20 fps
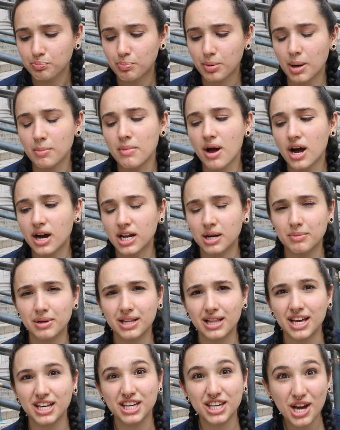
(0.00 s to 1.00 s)
But I'm not gonna
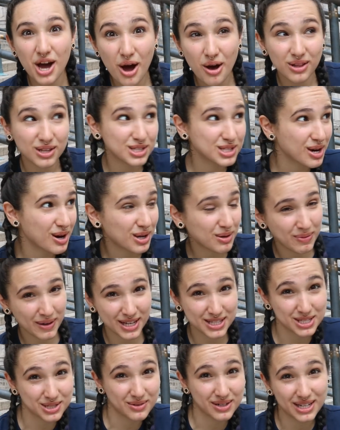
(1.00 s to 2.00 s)
be like, yo, let's go to
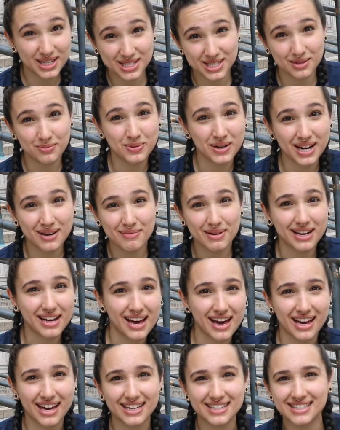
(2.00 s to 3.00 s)
Pizzeria Suprema,
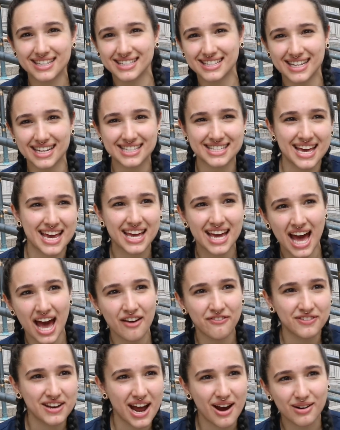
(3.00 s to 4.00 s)
guys. Let's like take a
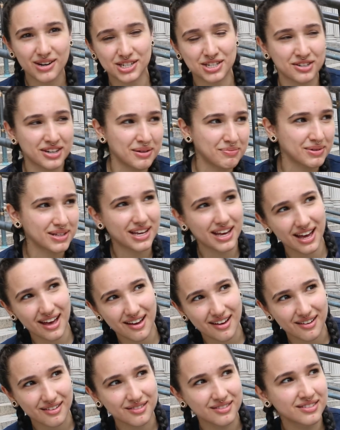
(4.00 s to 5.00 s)
half an hour trip and
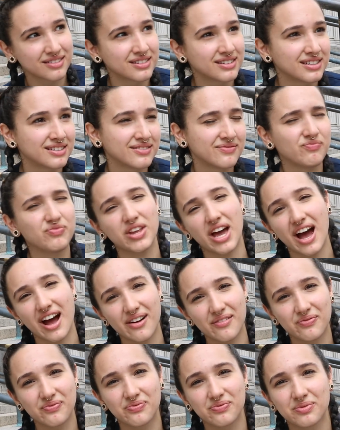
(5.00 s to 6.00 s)
go. No.
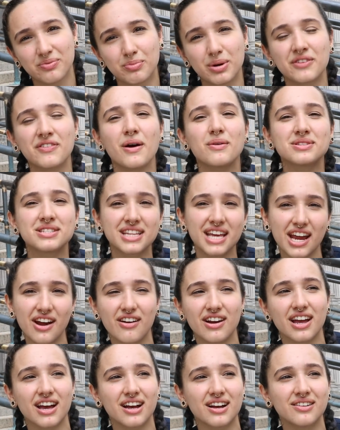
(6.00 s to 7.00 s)
But if I was in the
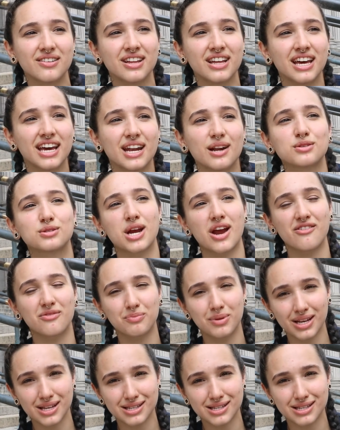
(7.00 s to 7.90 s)
area and I was craving